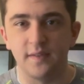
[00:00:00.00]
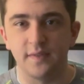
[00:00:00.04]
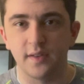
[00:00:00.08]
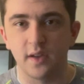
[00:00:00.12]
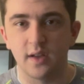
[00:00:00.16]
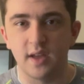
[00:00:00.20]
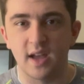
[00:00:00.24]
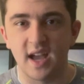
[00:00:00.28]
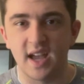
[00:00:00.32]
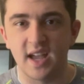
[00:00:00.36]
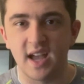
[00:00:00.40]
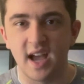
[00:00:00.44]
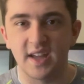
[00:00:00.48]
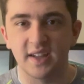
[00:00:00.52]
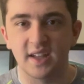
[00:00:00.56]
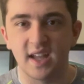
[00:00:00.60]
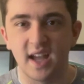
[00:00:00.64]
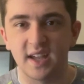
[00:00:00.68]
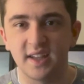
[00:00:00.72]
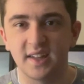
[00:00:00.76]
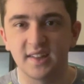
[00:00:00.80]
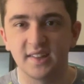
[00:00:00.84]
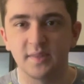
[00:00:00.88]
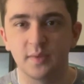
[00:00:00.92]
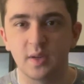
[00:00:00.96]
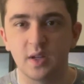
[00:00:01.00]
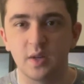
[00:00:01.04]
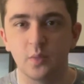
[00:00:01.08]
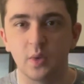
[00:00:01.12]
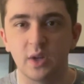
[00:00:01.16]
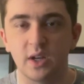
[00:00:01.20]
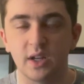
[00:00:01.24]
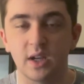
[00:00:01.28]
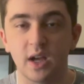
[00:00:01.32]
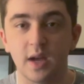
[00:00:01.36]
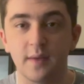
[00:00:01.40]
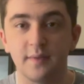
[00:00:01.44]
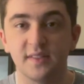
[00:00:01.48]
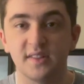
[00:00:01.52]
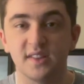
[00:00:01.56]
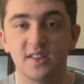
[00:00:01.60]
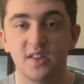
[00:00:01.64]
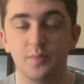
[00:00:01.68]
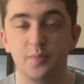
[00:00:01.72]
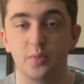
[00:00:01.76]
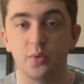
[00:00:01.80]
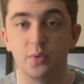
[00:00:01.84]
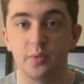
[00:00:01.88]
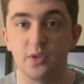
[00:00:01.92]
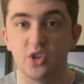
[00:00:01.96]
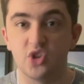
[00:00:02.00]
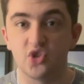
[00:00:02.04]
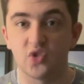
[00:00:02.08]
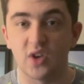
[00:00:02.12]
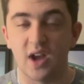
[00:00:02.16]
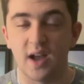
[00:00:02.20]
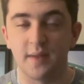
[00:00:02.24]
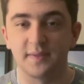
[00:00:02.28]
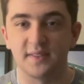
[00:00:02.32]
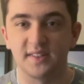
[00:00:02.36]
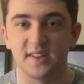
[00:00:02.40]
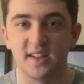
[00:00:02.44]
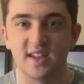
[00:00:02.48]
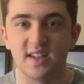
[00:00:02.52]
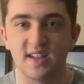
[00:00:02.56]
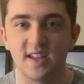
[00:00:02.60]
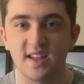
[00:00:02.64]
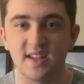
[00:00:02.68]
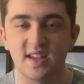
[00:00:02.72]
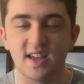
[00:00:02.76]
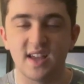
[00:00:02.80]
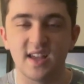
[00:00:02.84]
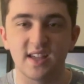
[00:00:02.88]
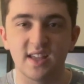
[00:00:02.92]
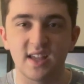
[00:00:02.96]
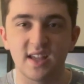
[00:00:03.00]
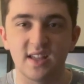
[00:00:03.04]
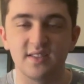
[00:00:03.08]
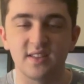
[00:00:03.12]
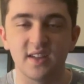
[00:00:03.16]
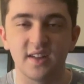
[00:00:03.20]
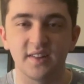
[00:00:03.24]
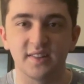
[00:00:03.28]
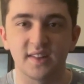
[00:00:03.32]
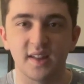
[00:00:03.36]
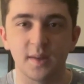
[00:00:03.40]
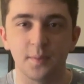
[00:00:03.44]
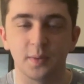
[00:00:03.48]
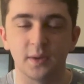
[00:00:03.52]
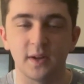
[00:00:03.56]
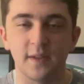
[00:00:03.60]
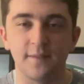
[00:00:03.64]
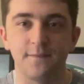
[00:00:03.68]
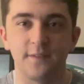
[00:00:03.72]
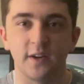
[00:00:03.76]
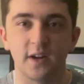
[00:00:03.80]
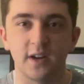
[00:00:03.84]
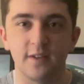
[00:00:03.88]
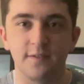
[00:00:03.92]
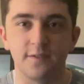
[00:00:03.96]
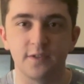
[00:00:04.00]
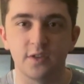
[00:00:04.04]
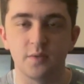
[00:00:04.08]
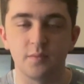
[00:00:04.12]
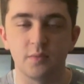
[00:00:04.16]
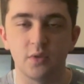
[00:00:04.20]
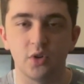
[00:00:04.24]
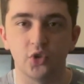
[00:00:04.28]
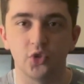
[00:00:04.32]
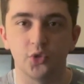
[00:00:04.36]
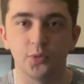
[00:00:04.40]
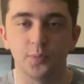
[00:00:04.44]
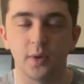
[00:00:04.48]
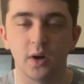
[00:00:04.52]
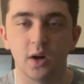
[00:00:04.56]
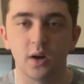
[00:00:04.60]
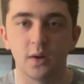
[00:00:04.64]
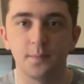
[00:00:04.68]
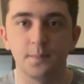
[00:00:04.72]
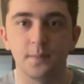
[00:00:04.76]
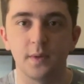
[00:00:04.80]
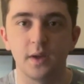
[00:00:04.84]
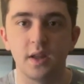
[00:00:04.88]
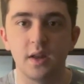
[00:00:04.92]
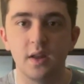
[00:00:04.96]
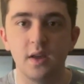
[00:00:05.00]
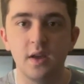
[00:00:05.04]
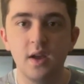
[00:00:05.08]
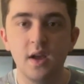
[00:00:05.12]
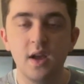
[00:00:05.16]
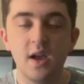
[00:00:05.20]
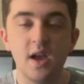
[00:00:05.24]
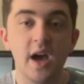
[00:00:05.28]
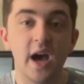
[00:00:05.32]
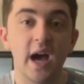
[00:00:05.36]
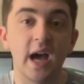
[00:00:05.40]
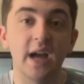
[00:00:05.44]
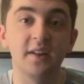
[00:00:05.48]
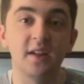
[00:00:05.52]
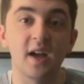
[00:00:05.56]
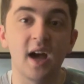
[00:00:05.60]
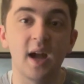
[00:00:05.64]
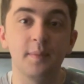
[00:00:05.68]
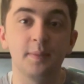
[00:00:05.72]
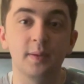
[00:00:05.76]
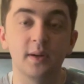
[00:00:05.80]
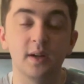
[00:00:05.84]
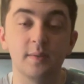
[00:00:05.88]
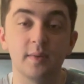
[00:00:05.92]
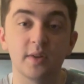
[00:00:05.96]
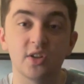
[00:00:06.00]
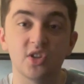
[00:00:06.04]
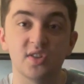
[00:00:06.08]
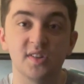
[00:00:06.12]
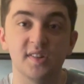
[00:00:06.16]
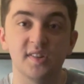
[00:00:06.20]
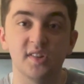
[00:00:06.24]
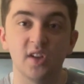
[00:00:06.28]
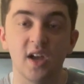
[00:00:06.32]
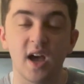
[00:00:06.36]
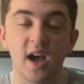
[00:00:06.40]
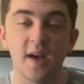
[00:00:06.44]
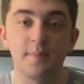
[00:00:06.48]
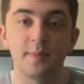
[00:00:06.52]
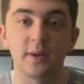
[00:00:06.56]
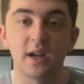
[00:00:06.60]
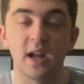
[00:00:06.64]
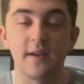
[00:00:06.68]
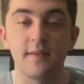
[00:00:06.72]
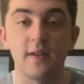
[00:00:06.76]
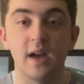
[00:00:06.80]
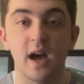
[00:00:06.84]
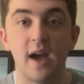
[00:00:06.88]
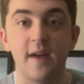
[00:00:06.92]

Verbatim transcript: For I I, I guess when, when it comes to the booby traps, it, it it does get pretty funny for the most part, but I, I pretty much still, I, but I,